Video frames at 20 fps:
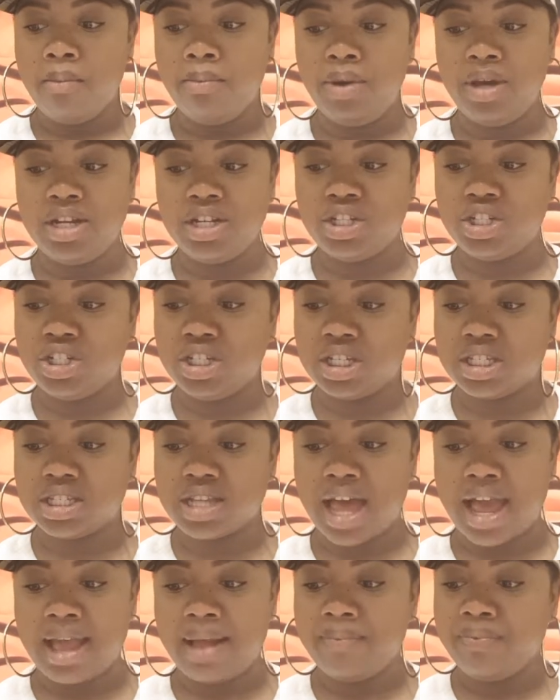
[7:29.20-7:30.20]
But it's just
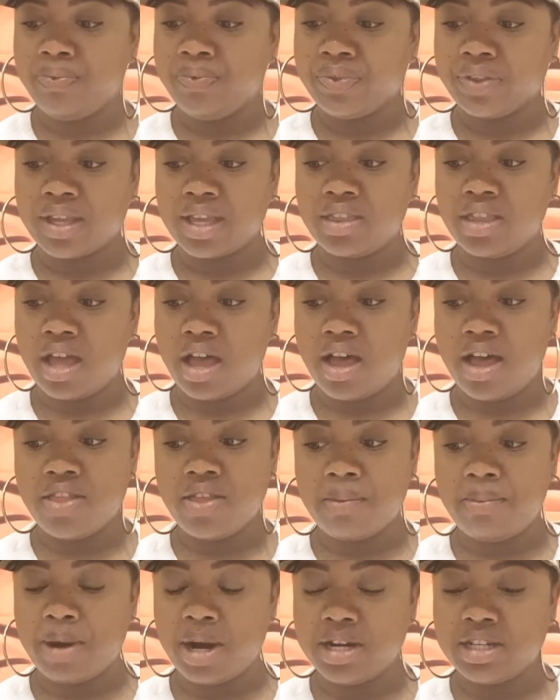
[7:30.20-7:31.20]
like the
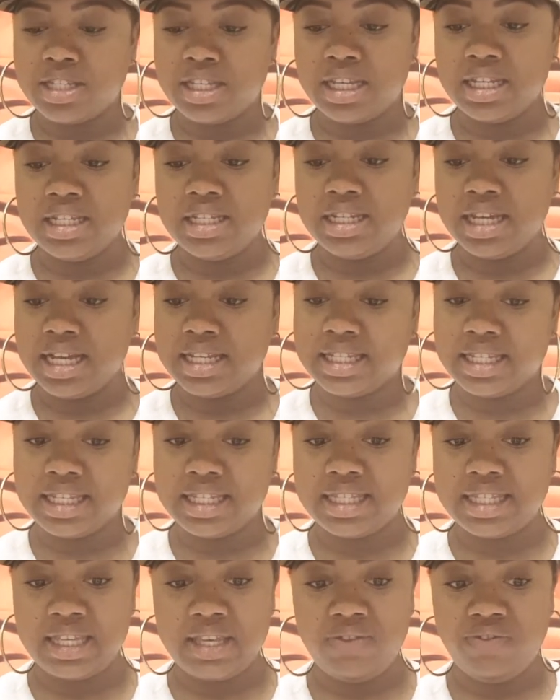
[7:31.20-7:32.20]
other person
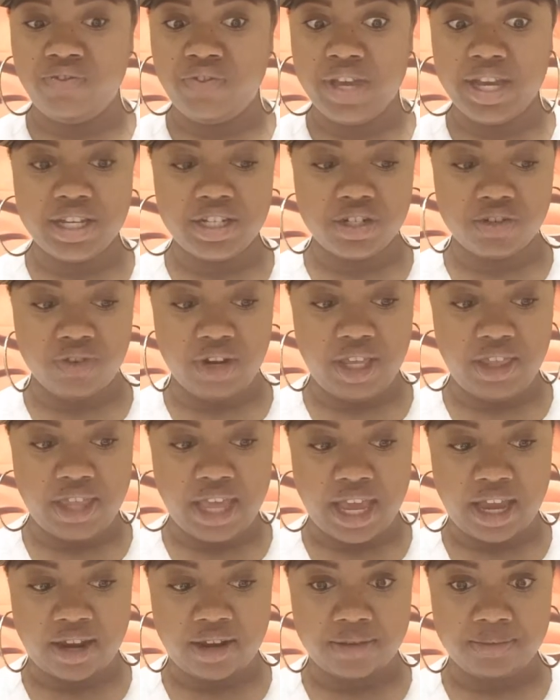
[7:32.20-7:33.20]
doesn't see victory
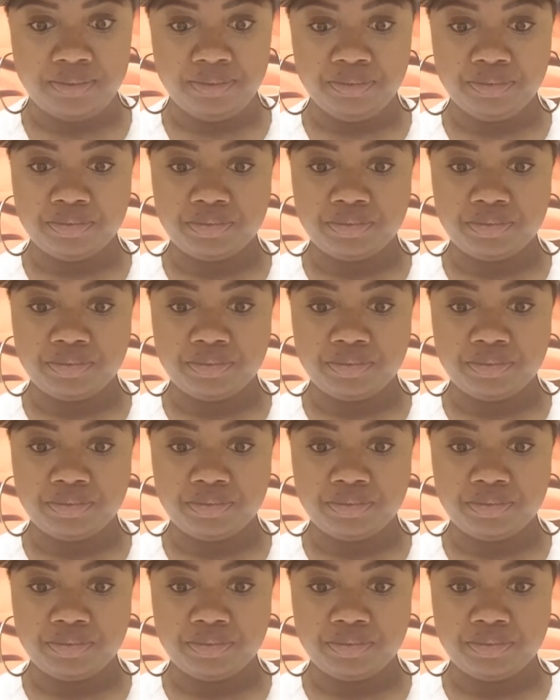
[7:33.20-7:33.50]
there.